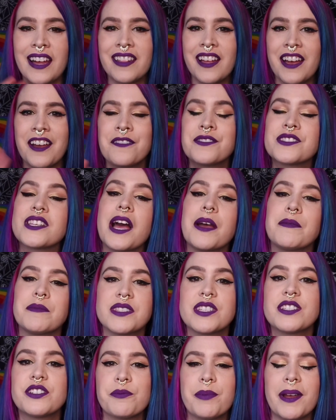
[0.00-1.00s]
loves, I'm
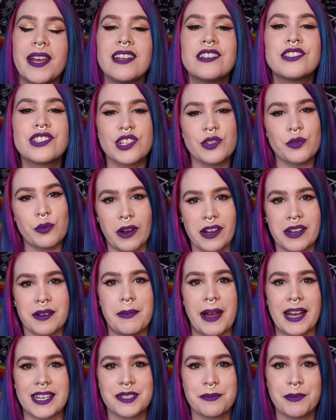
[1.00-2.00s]
Cinder Paige and welcome
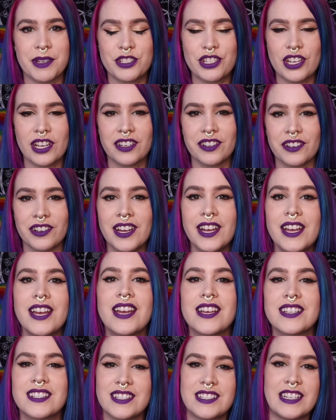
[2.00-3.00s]
back to my channel.
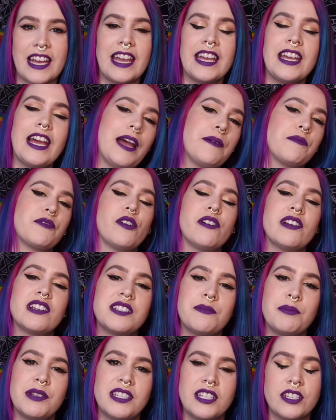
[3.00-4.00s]
Today I'm going to
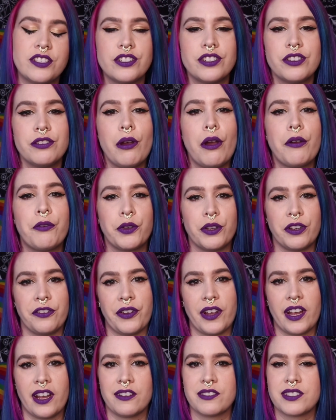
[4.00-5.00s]
be teaching you a few
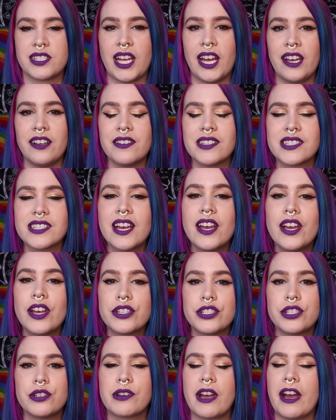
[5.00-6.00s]
different hairstyles
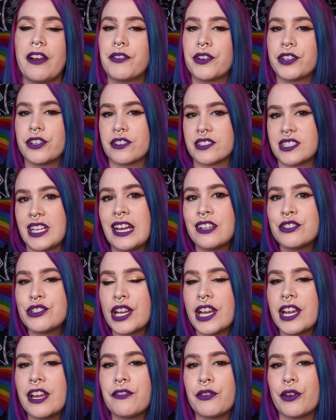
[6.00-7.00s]
to cover your side
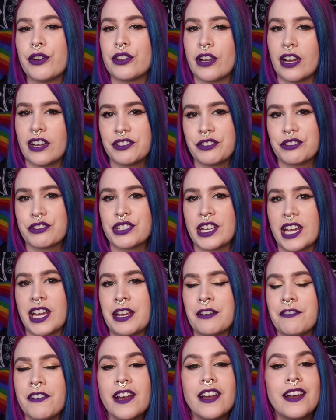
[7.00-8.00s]
shave or your
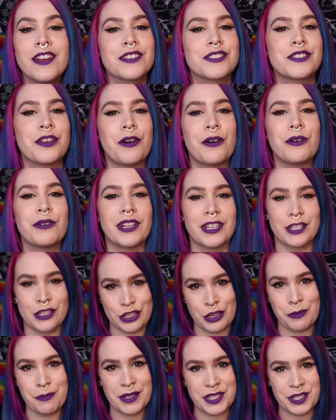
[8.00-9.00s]
undershave, so let's
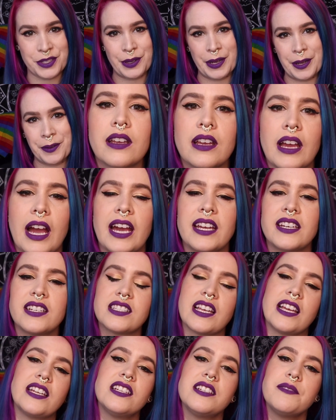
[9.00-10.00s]
jump into it. I
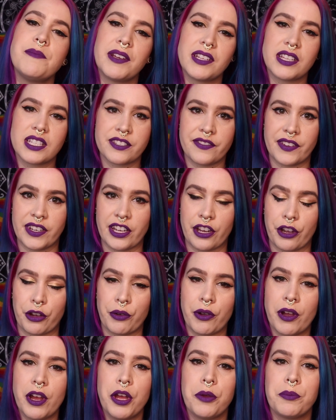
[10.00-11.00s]
decided to make this
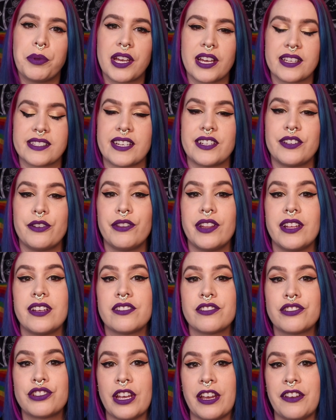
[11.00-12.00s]
video because I know that
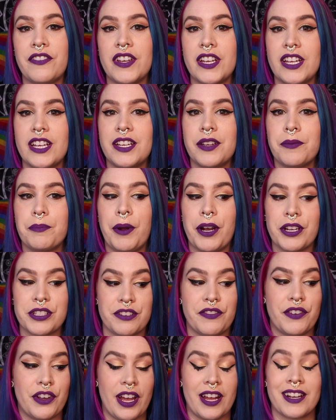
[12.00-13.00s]
shaving parts
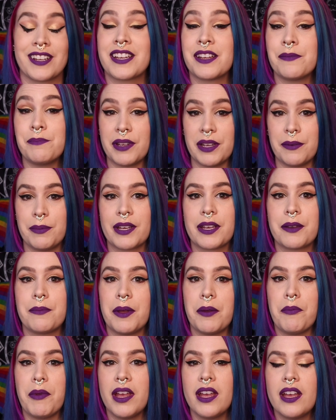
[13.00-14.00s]
of your head can be a big
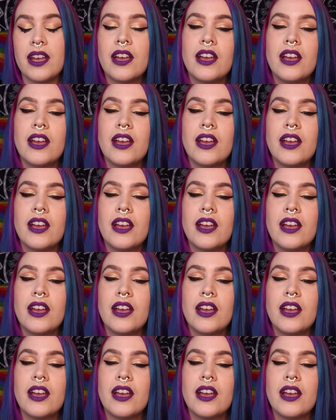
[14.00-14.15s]
commitment,